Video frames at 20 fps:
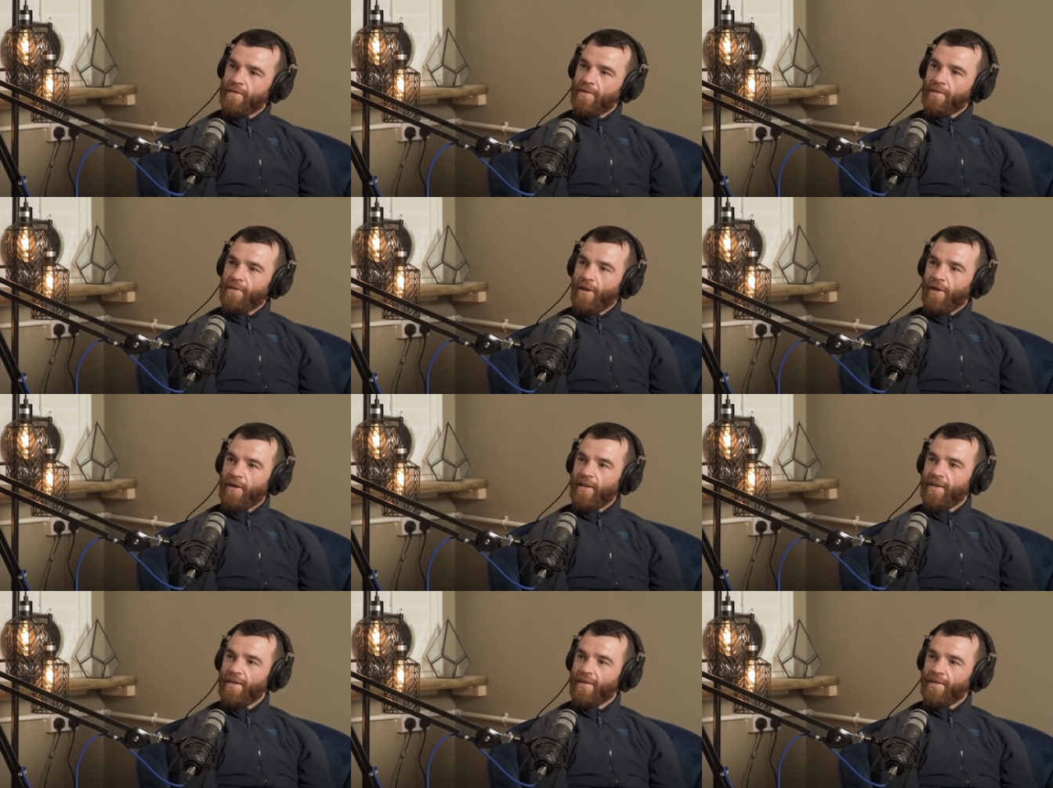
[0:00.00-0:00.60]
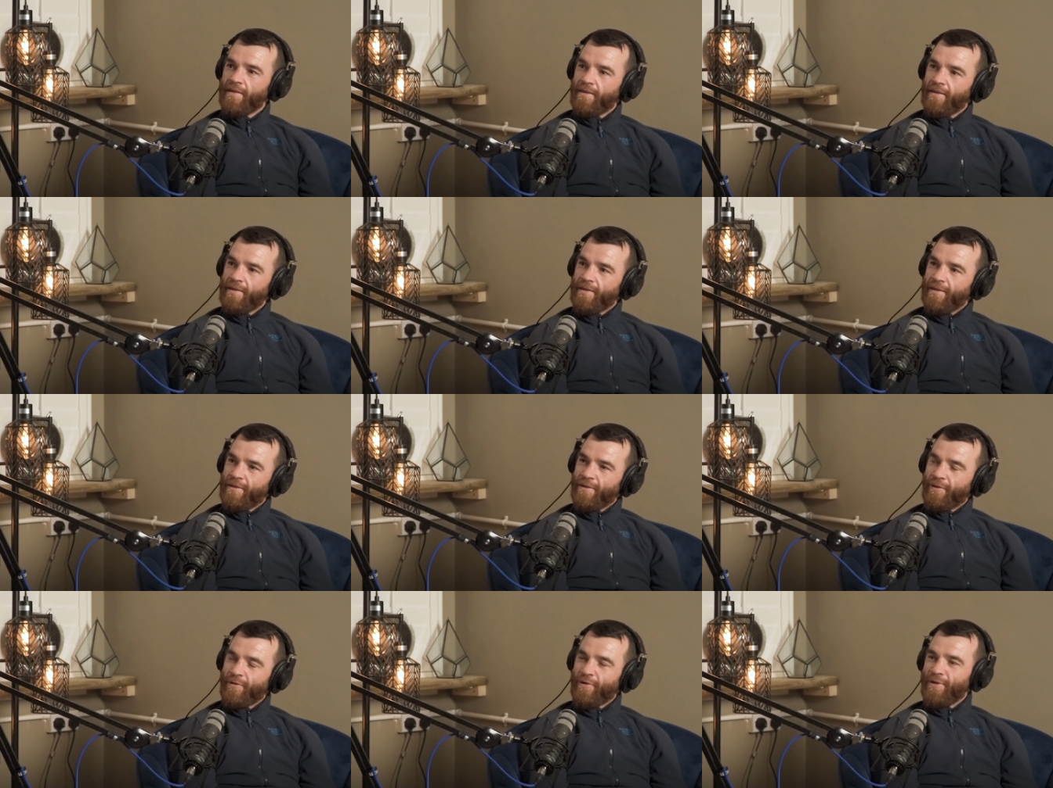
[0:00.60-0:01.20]
You know what I
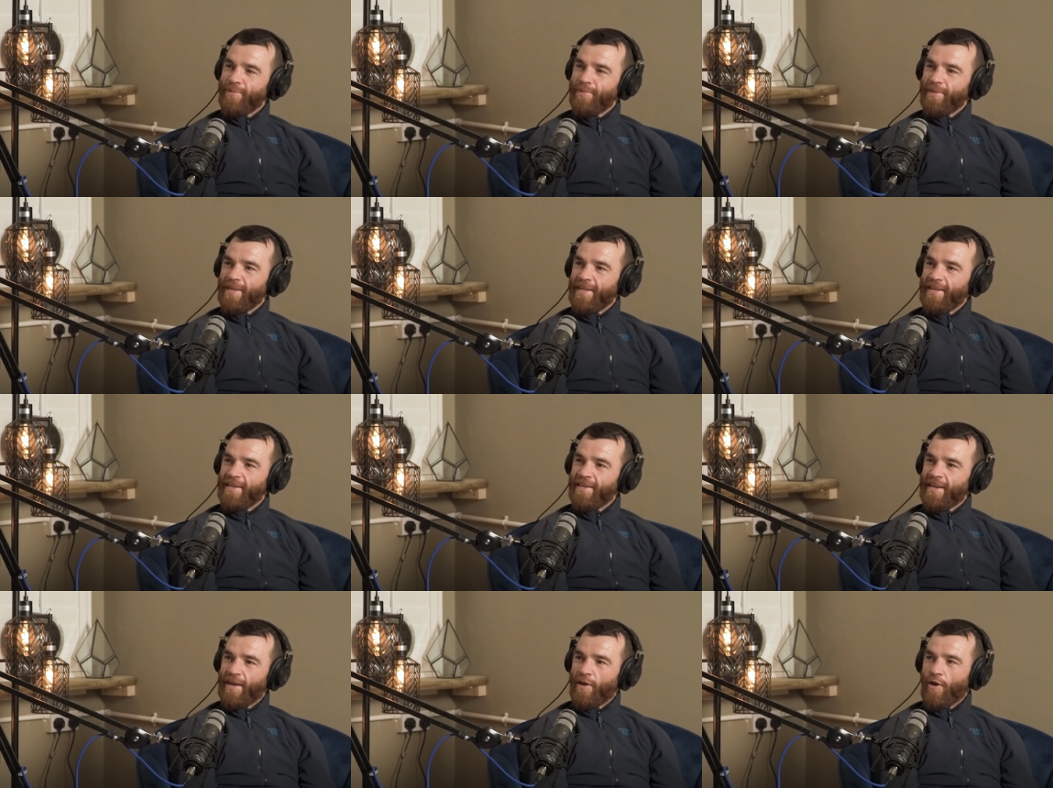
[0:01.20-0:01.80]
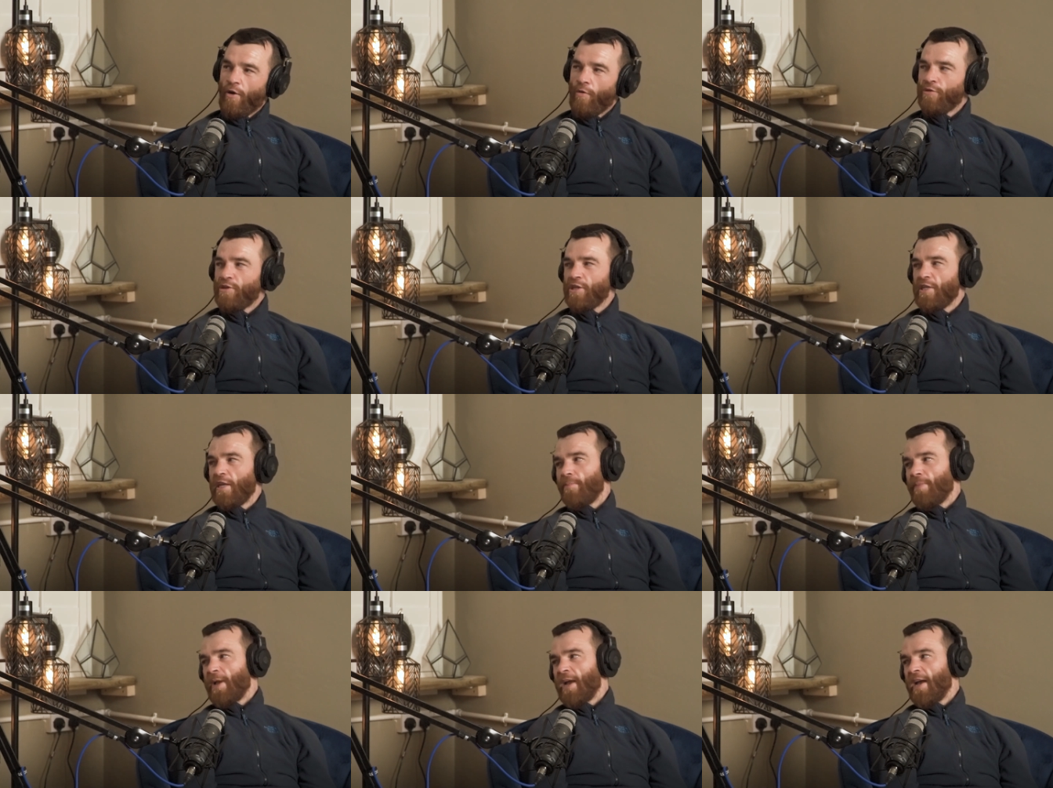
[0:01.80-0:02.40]
mean? You know what I mean? And then going to
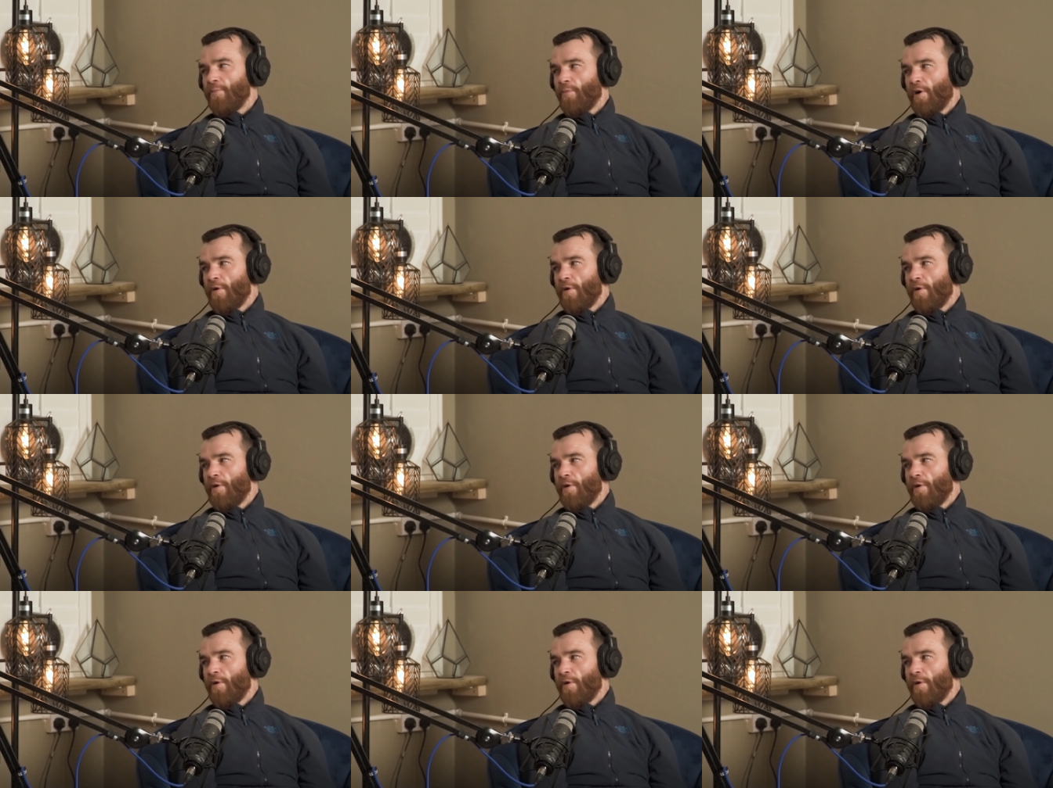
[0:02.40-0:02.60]
your bed,